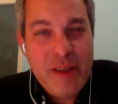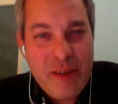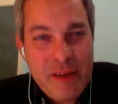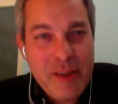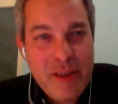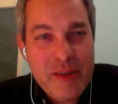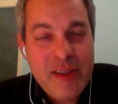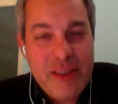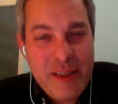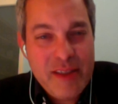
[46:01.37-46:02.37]
the
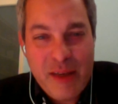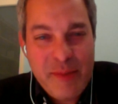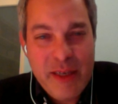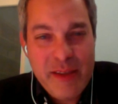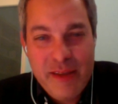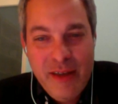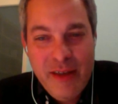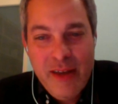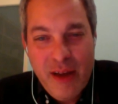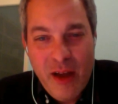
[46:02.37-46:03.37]
clitoris is, I mean,
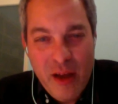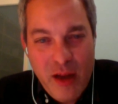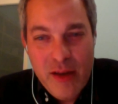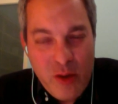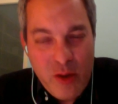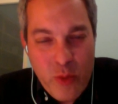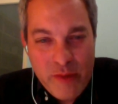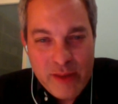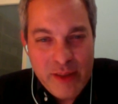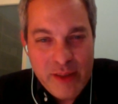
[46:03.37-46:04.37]

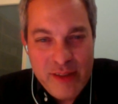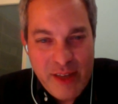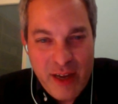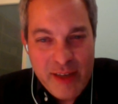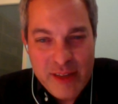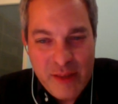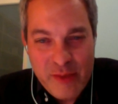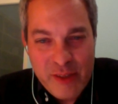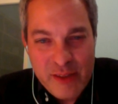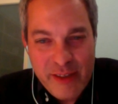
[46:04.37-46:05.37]
unequivocally,
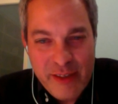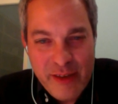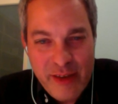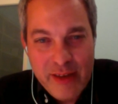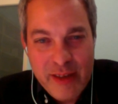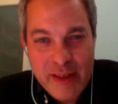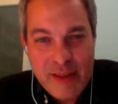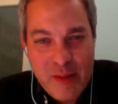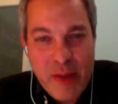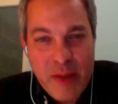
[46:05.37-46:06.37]
scientifically,
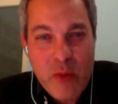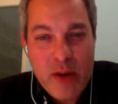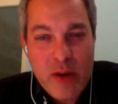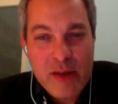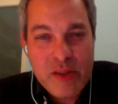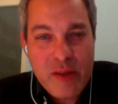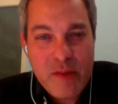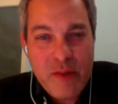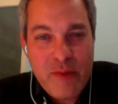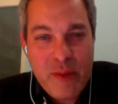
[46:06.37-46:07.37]
it's the powerhouse
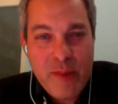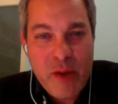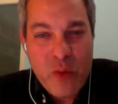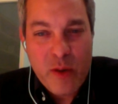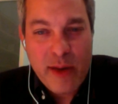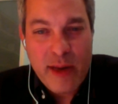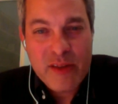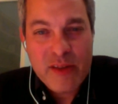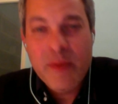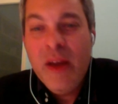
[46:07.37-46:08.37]
of the female
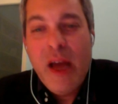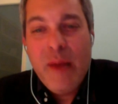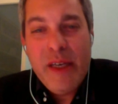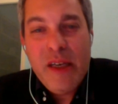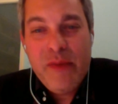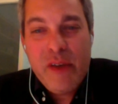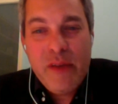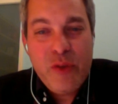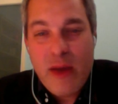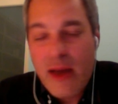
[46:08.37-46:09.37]
orgasm. I mean, even
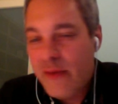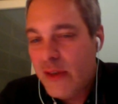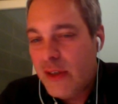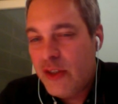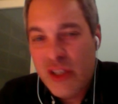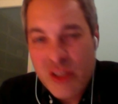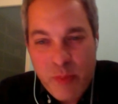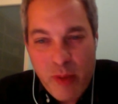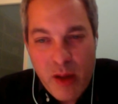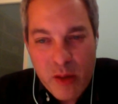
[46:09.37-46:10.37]
if you have a
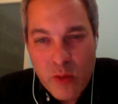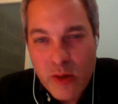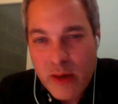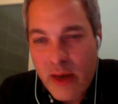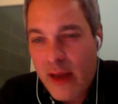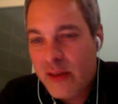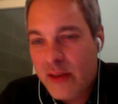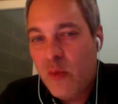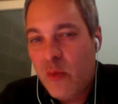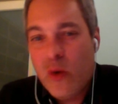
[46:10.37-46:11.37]
G-spot
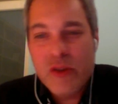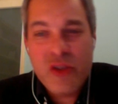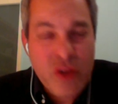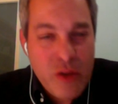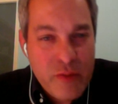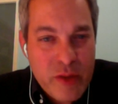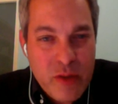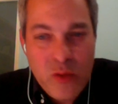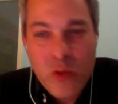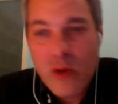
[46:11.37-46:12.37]
orgasm or a
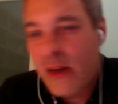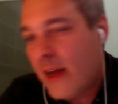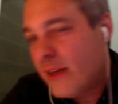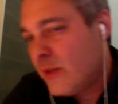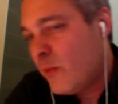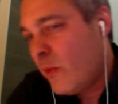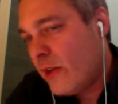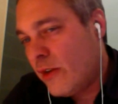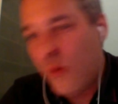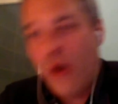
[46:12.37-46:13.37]
cervical orgasm,
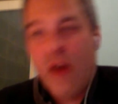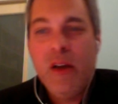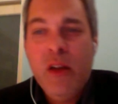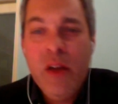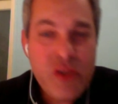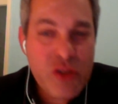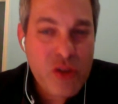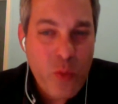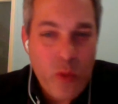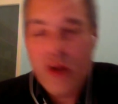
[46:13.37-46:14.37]
whether you want to
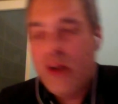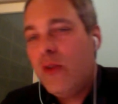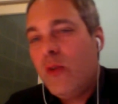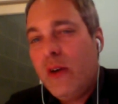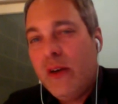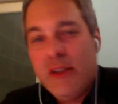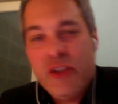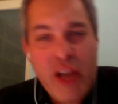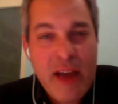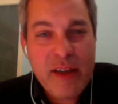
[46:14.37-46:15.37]
squirt or
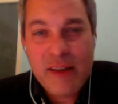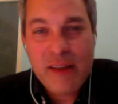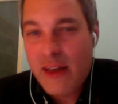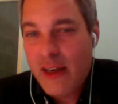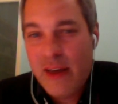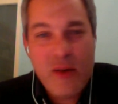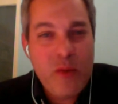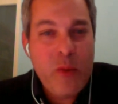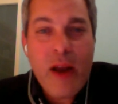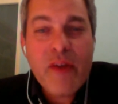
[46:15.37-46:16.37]
ejaculate
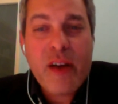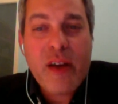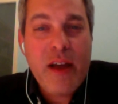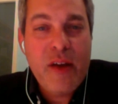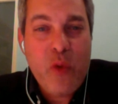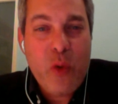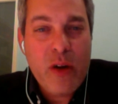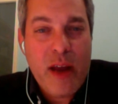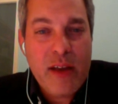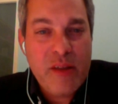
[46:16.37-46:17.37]
or whatever kind of
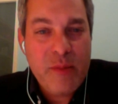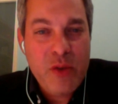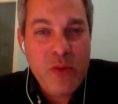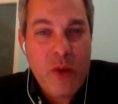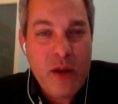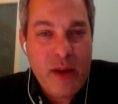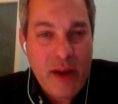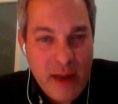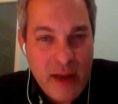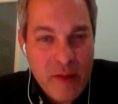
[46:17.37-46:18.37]
orgasm you want to
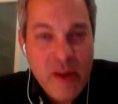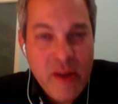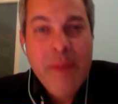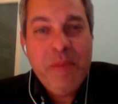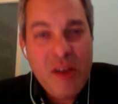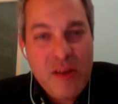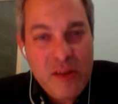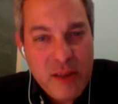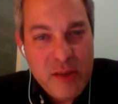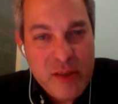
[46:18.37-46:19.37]
have, the
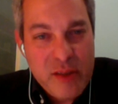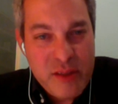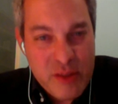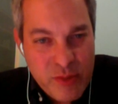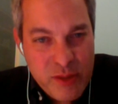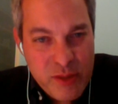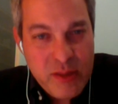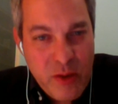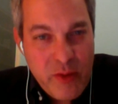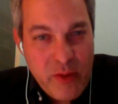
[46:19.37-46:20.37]
clitoris is
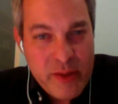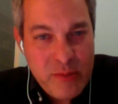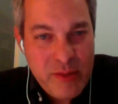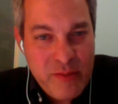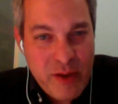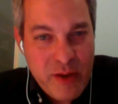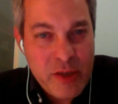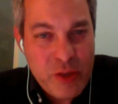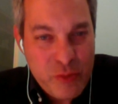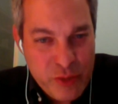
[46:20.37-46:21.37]
really going to be
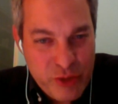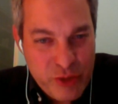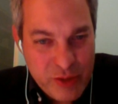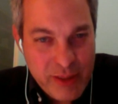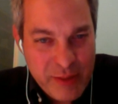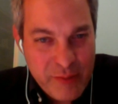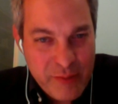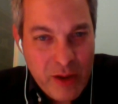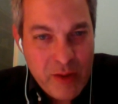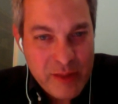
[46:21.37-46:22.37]
very crucially
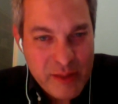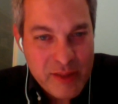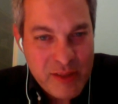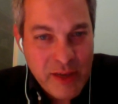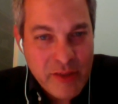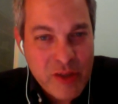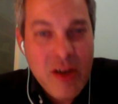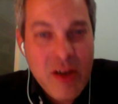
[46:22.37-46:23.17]
involved at the center